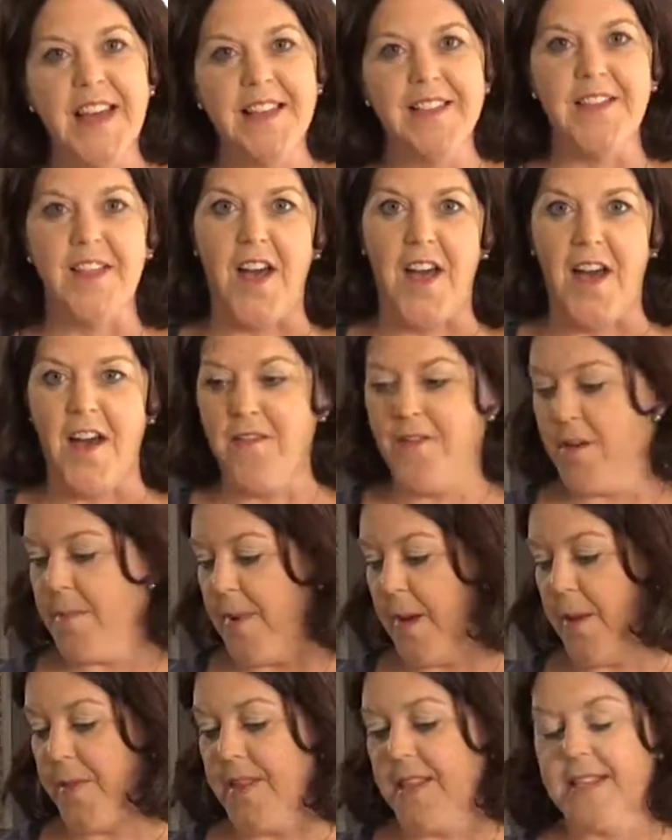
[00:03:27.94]
I love
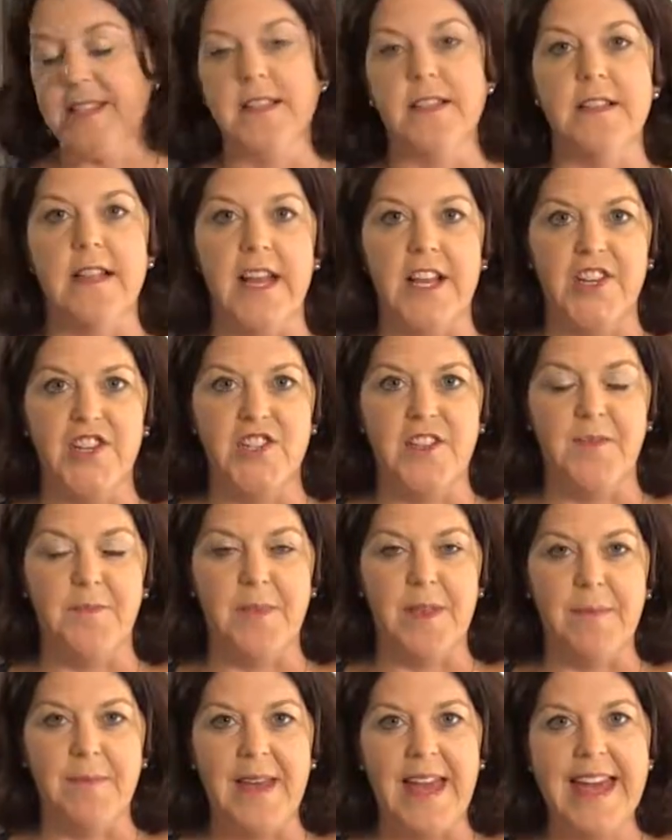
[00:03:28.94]
about this collection of
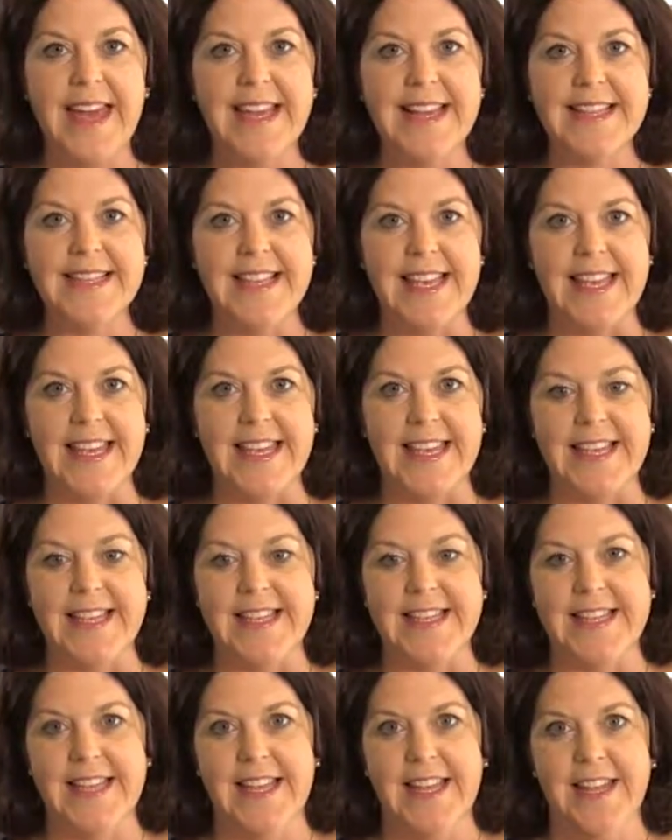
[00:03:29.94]
beanbags
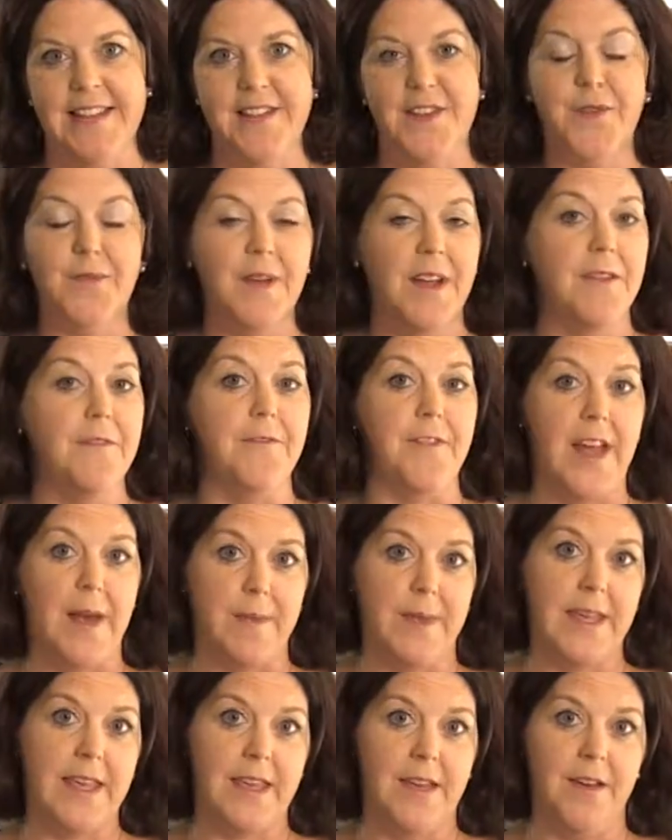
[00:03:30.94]
is it's a great
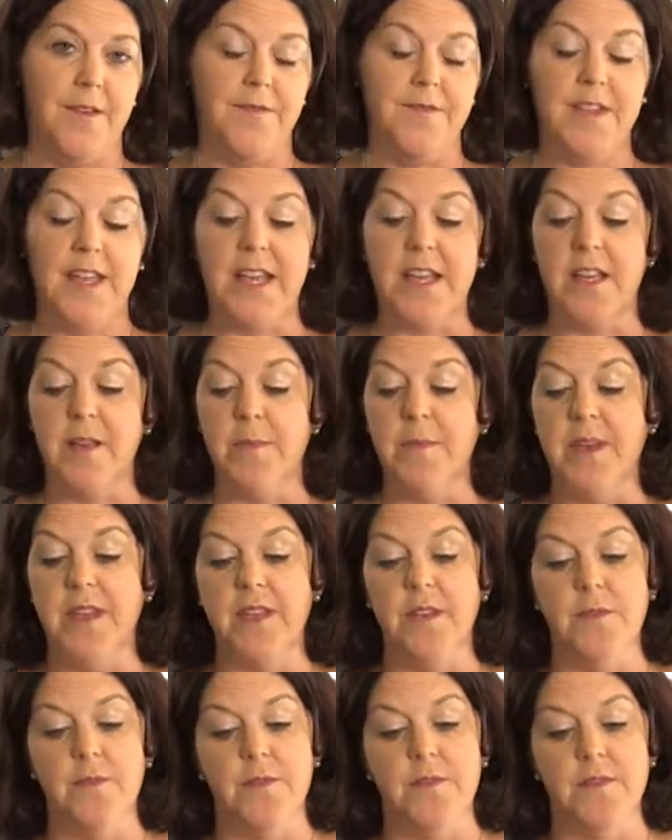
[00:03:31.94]
family gift. It can be
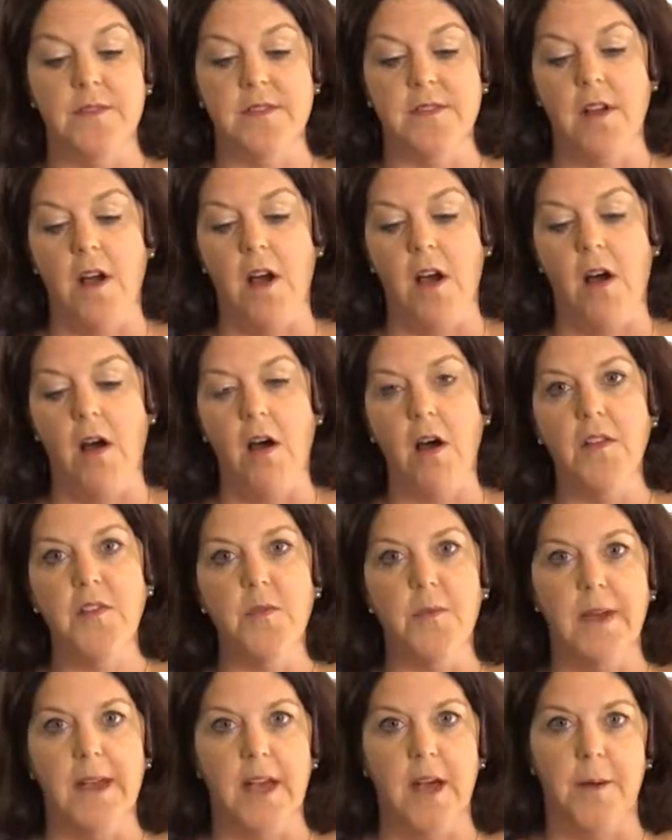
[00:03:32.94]
used all the
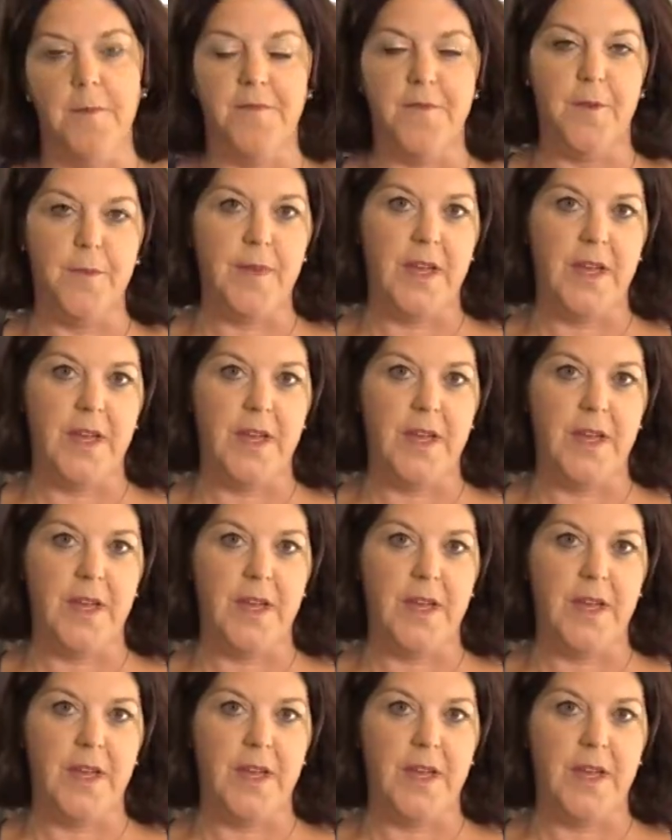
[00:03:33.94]
way up from